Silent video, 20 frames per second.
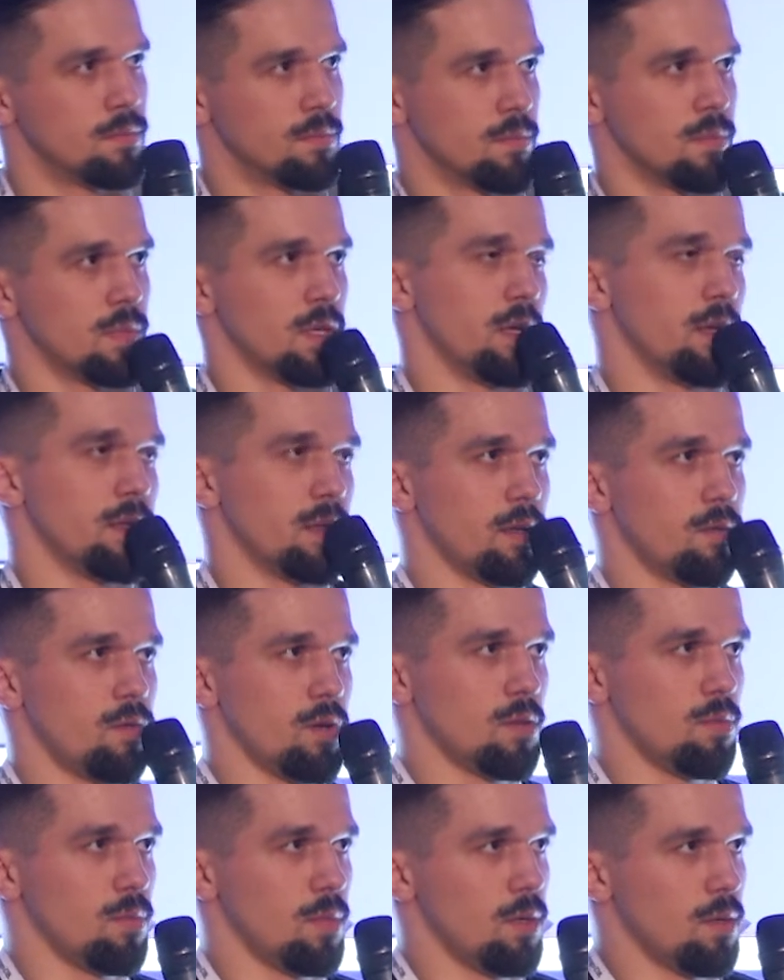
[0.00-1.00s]
Yeah, in the
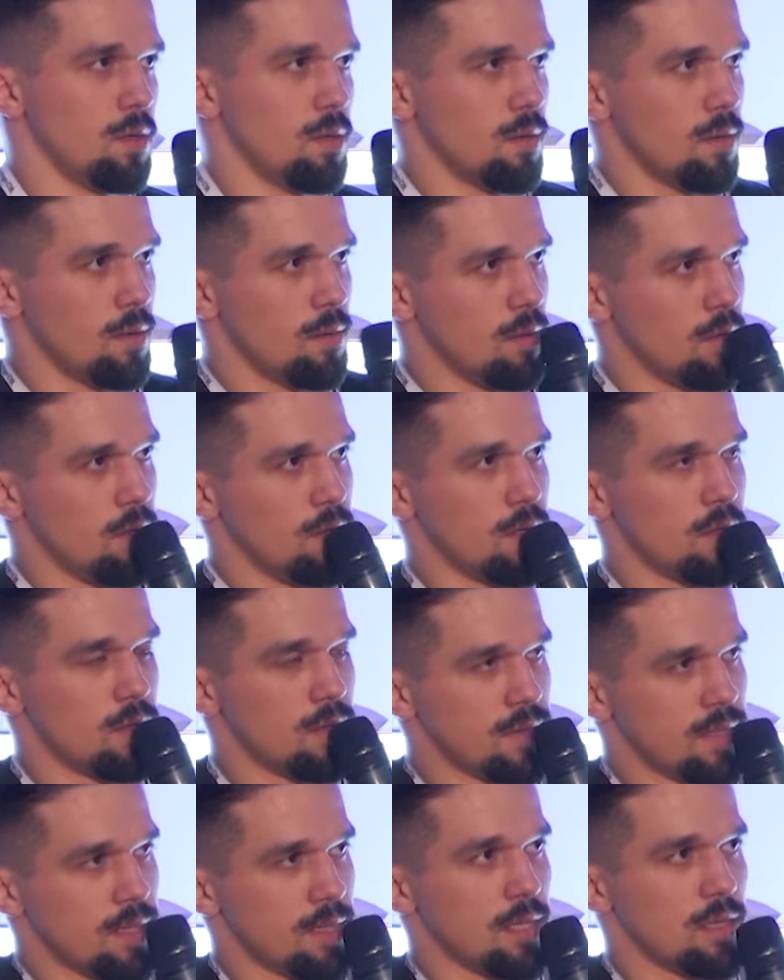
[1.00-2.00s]
README, it
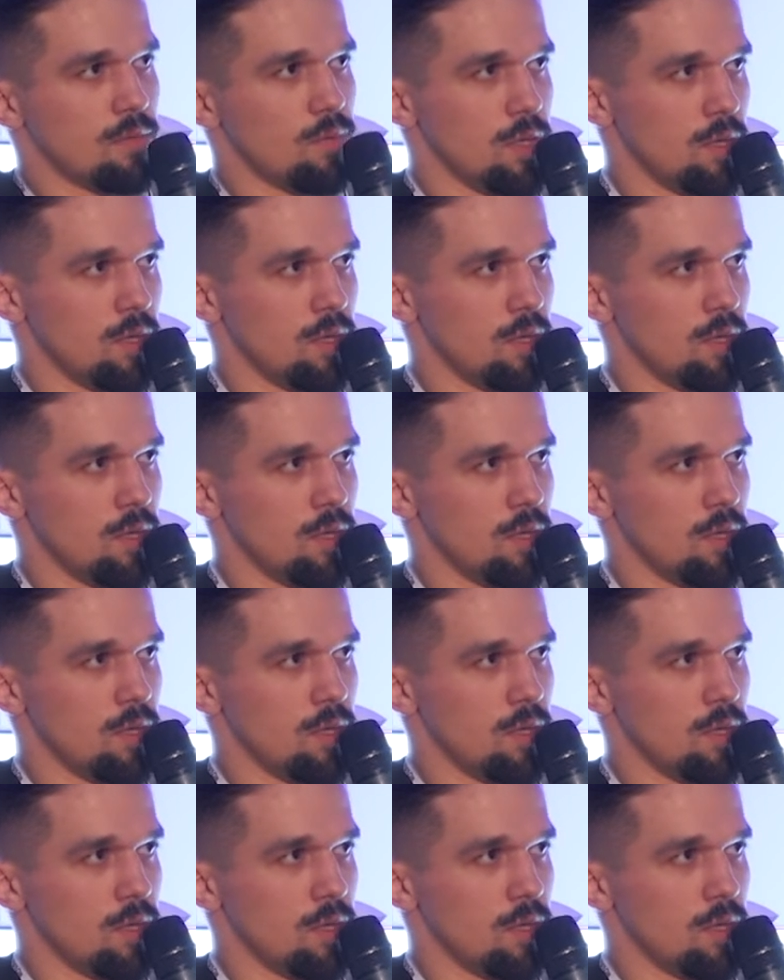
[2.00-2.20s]
said that we